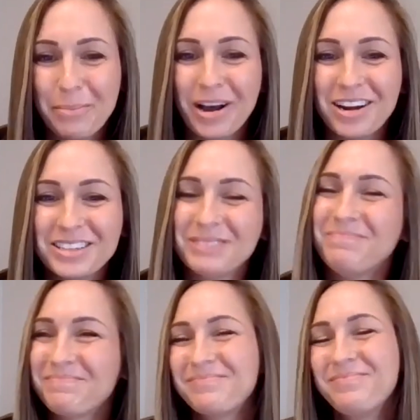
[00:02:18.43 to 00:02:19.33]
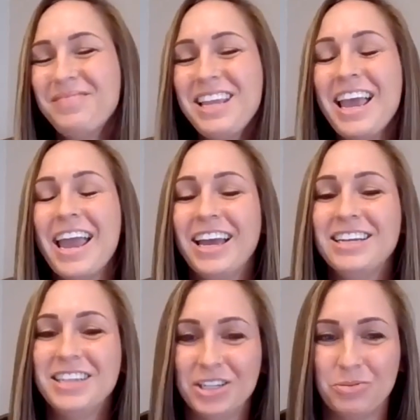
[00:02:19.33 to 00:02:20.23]
box and
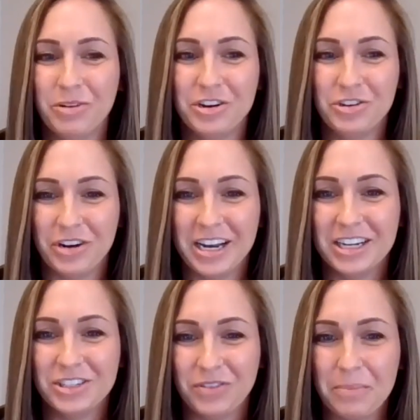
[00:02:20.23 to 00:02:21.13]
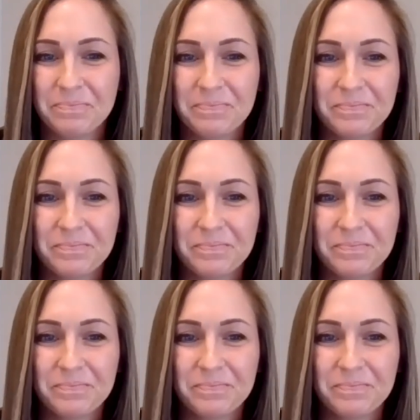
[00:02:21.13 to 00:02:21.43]
tell us where you're joining us from.